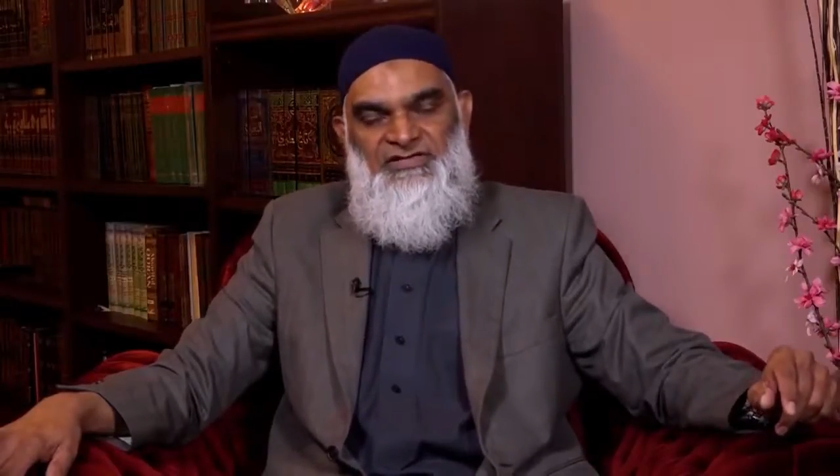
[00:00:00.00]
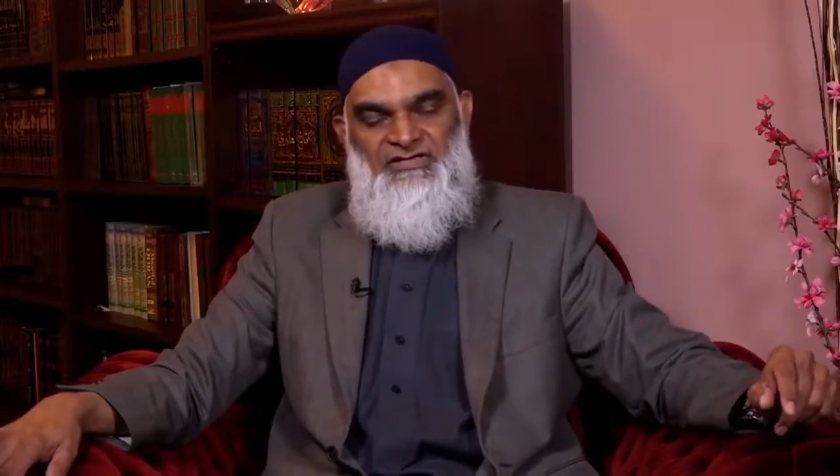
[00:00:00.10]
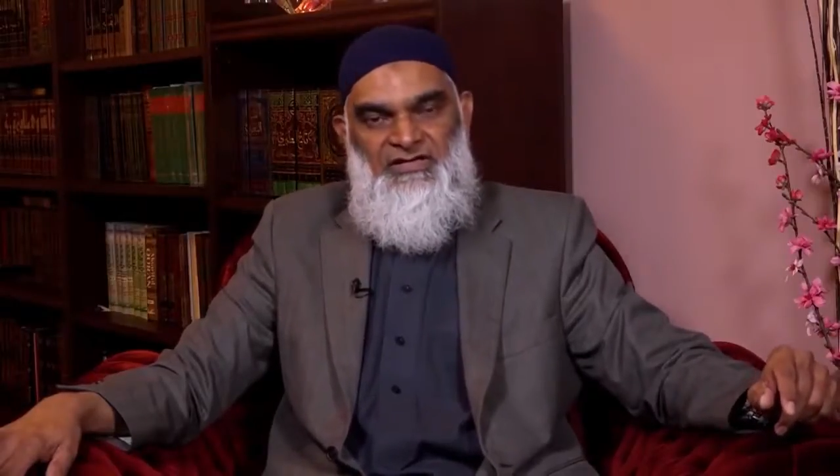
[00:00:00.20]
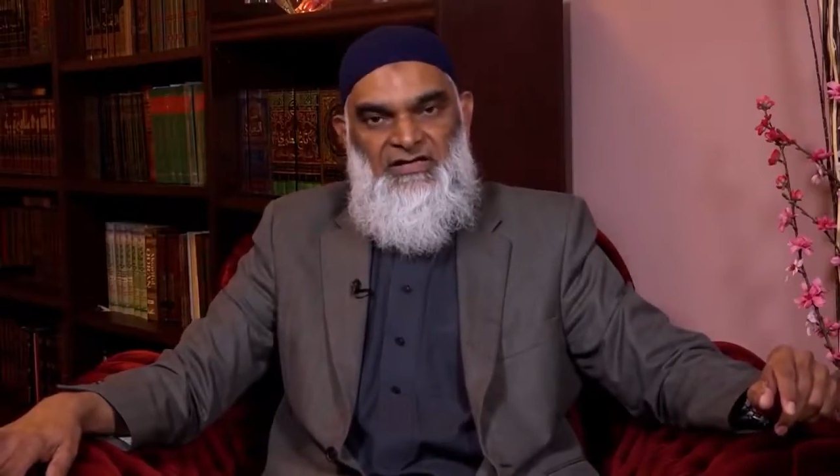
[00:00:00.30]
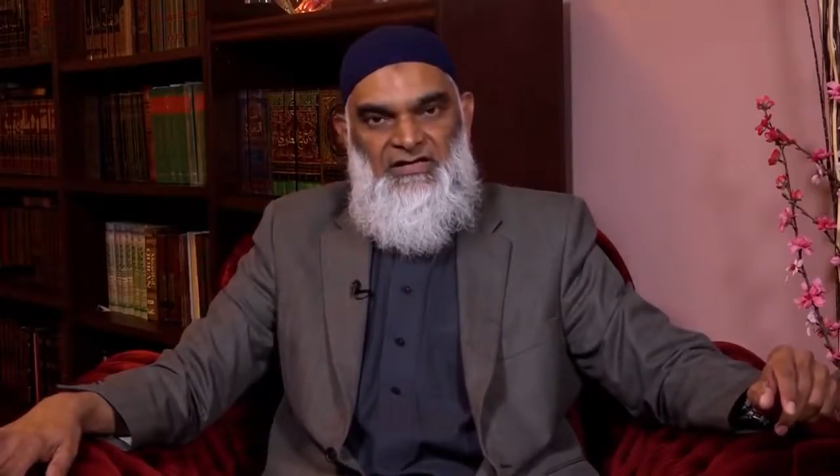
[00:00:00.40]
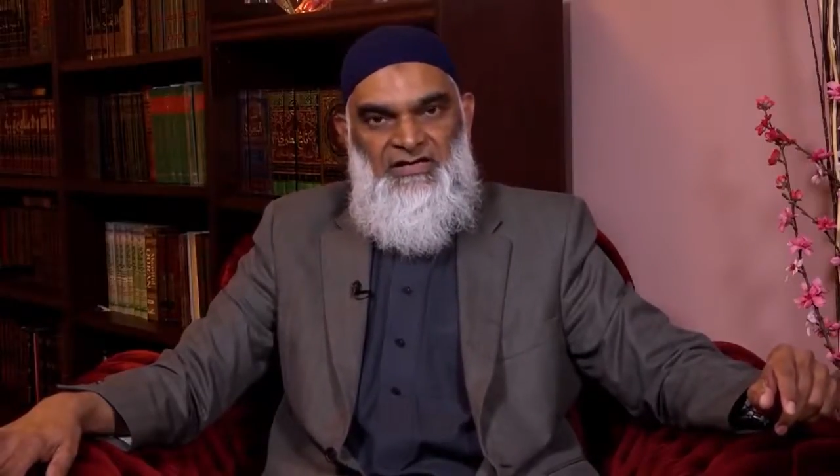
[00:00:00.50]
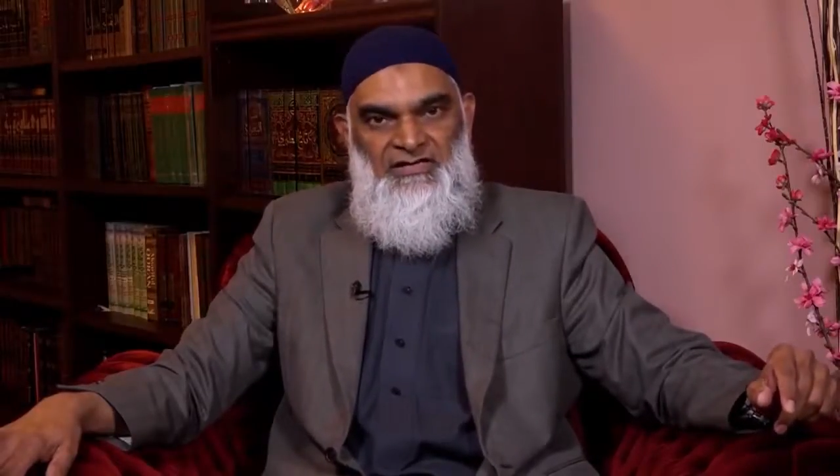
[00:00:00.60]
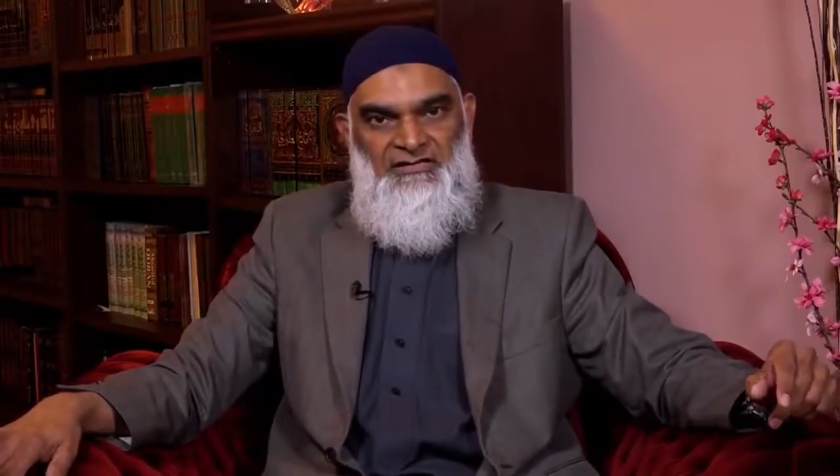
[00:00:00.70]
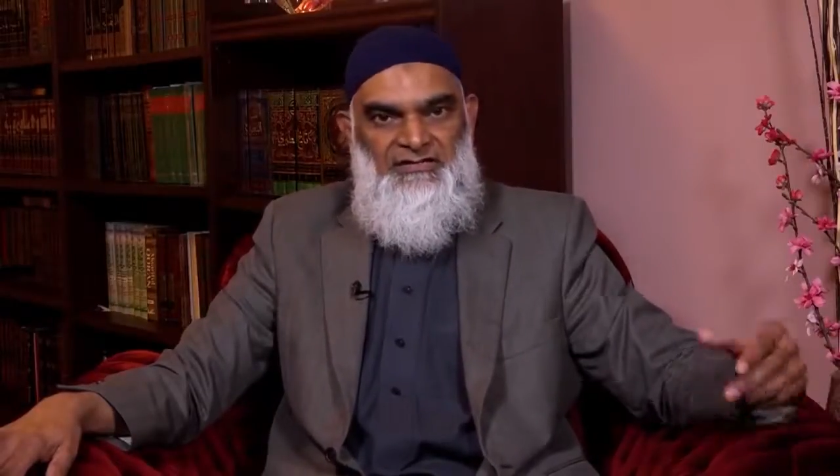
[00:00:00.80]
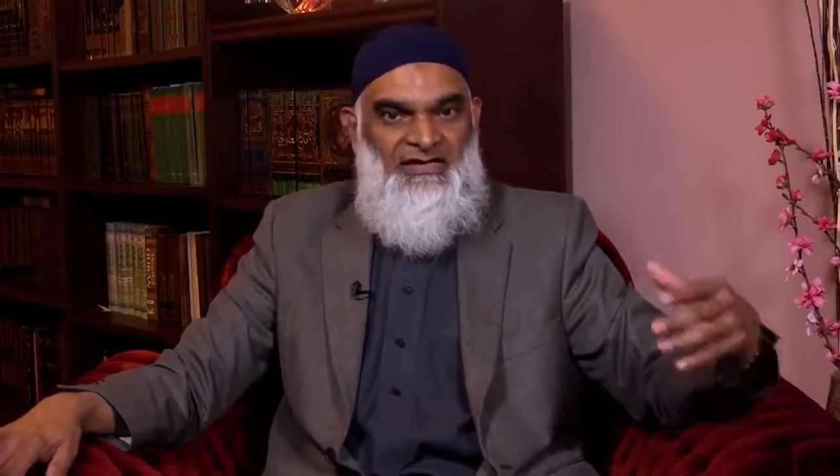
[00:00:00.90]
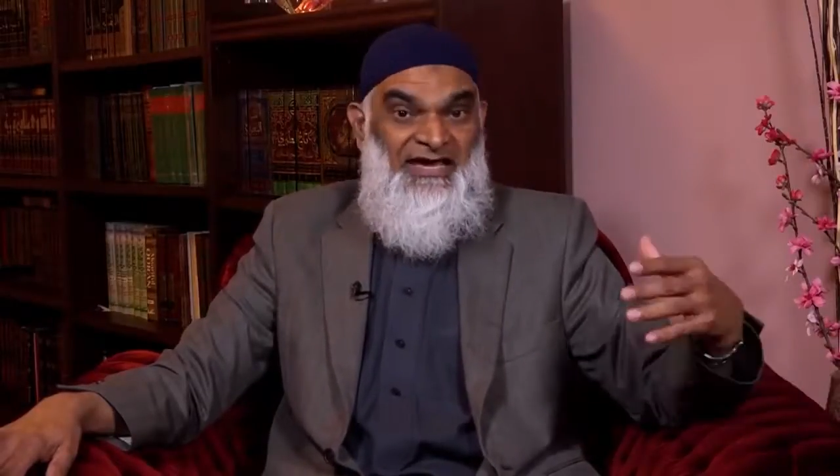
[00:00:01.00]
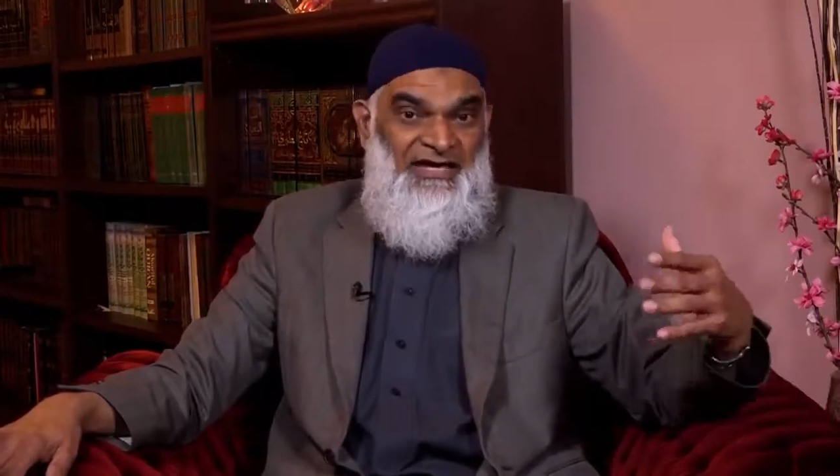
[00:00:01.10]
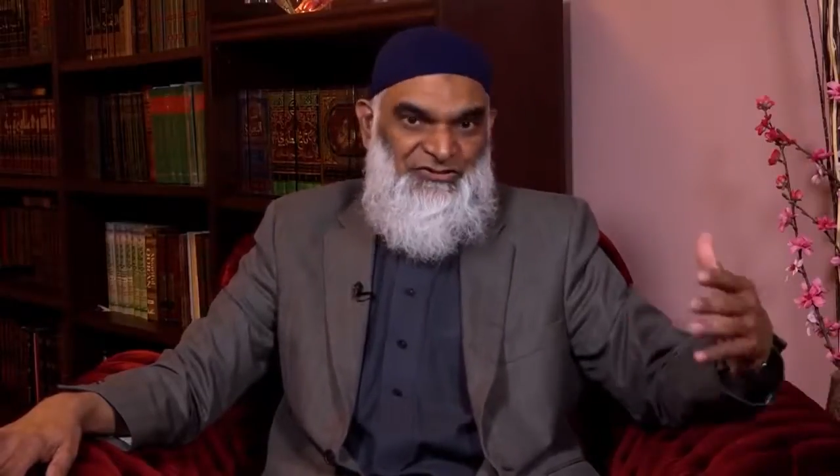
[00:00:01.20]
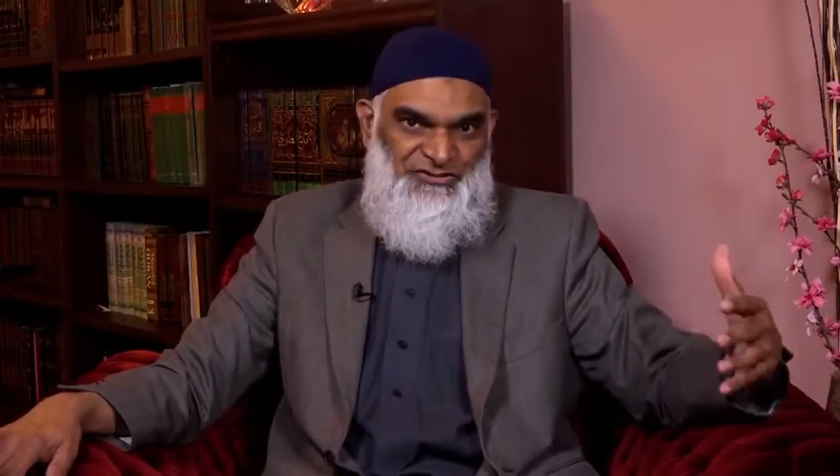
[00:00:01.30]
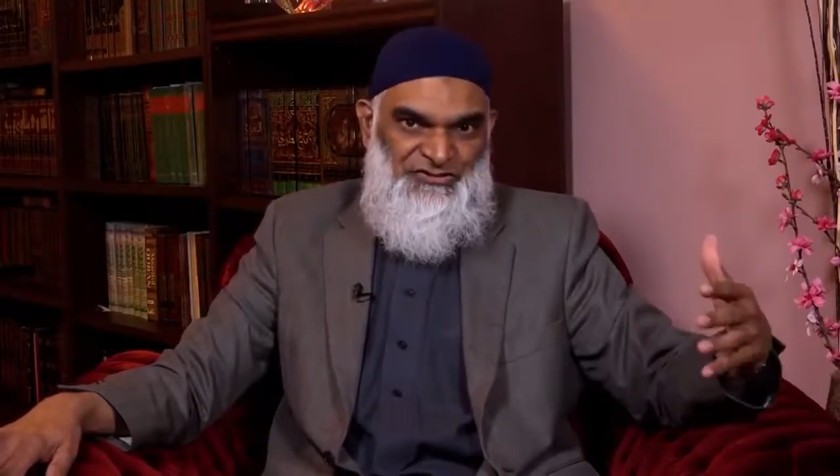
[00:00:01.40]
mean
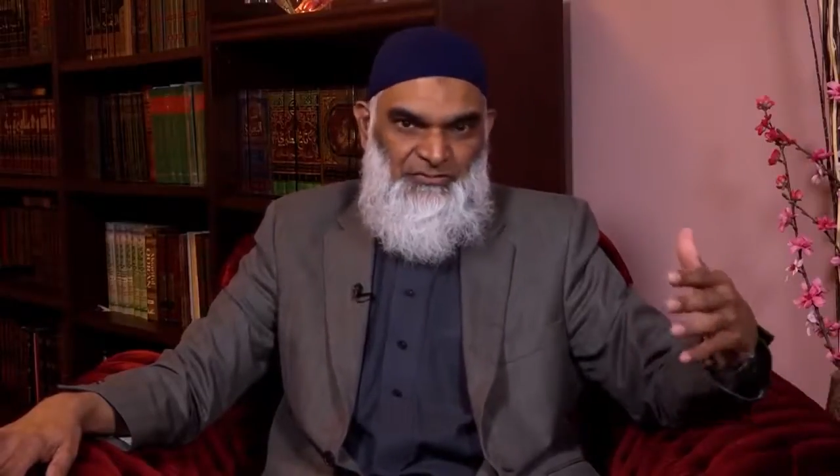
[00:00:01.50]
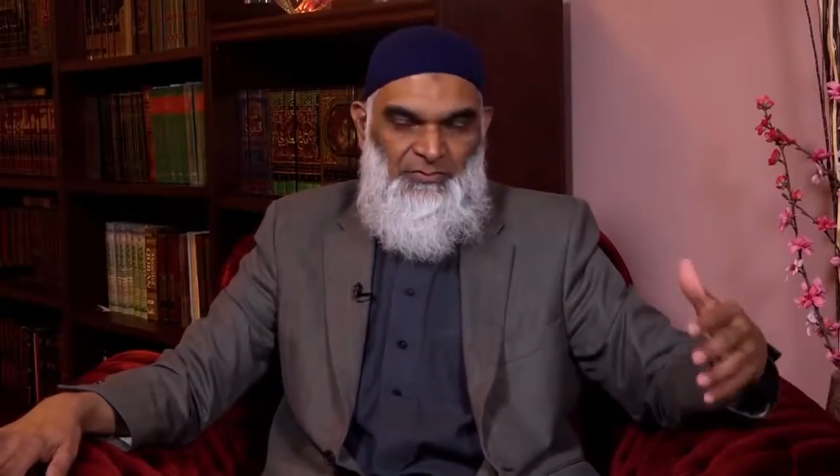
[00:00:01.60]
edge.